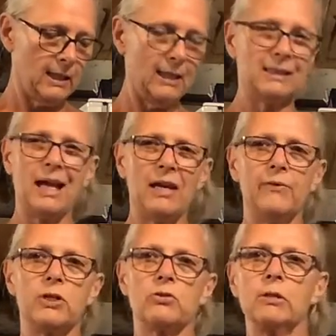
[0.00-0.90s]
It's kind of
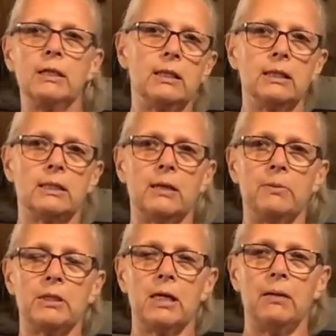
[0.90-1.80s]
a treat in the
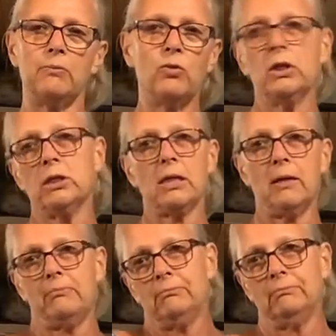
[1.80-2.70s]
summertime.
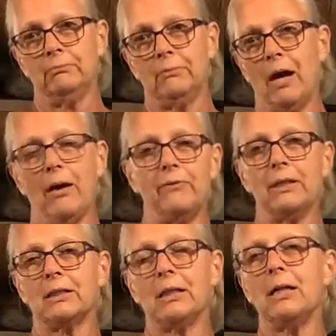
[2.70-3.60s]
Wintertime,
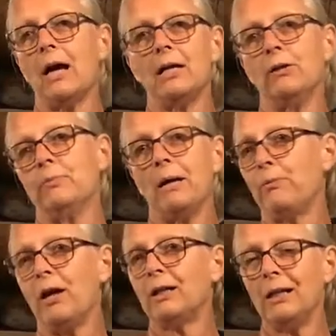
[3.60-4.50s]
obviously, I don't make
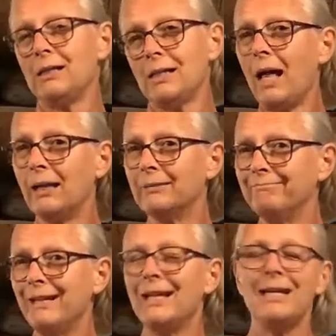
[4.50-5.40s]
broccoli salad.
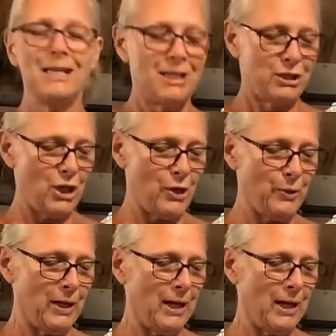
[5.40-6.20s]
So